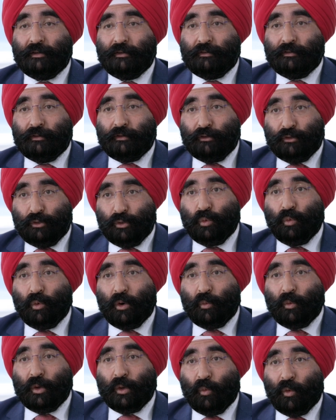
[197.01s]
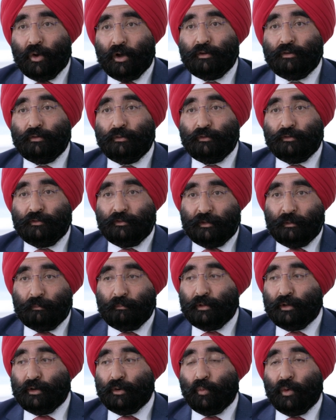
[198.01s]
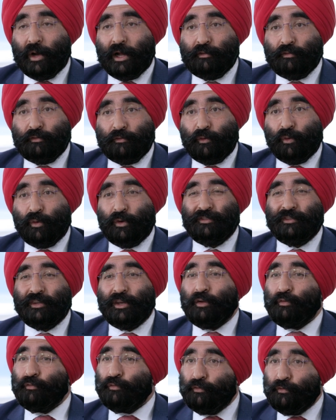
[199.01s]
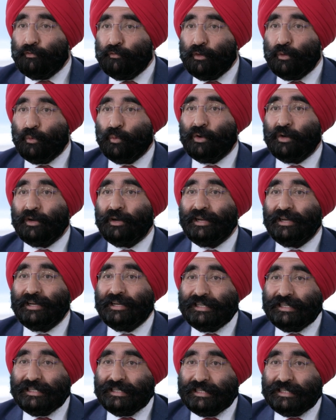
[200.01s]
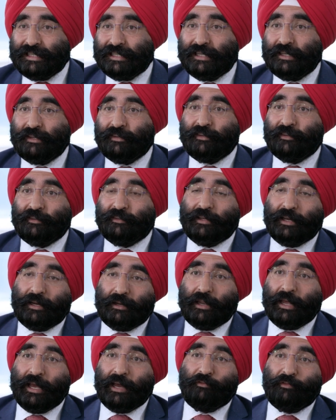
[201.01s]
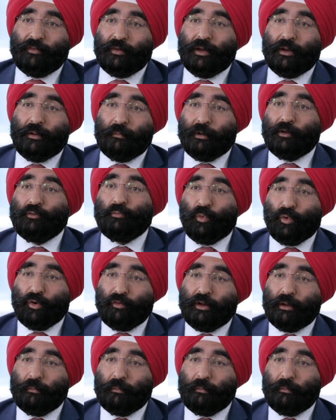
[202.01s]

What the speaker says: to do what we want to simpler whilst focusing on fewer decisions that have much more of an